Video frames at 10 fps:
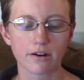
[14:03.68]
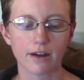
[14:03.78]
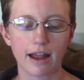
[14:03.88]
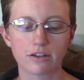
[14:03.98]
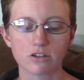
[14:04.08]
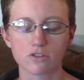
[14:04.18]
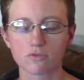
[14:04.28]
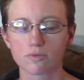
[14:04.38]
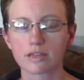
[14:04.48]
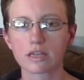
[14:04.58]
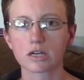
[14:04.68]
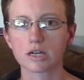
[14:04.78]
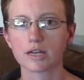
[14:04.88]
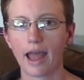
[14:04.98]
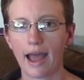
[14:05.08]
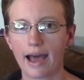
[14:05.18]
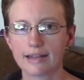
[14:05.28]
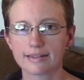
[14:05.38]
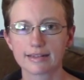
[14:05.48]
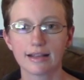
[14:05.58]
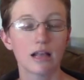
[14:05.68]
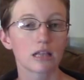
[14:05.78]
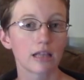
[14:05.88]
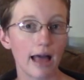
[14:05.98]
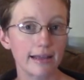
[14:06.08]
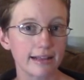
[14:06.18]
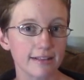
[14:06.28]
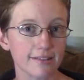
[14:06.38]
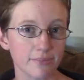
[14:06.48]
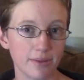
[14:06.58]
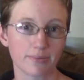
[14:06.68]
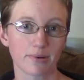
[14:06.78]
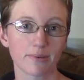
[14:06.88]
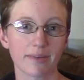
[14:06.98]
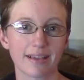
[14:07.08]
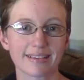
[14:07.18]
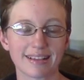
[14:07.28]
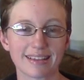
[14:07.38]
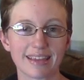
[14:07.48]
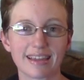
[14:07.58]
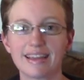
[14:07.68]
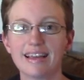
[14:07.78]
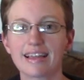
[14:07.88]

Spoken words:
and she's really good at lying to people, basically.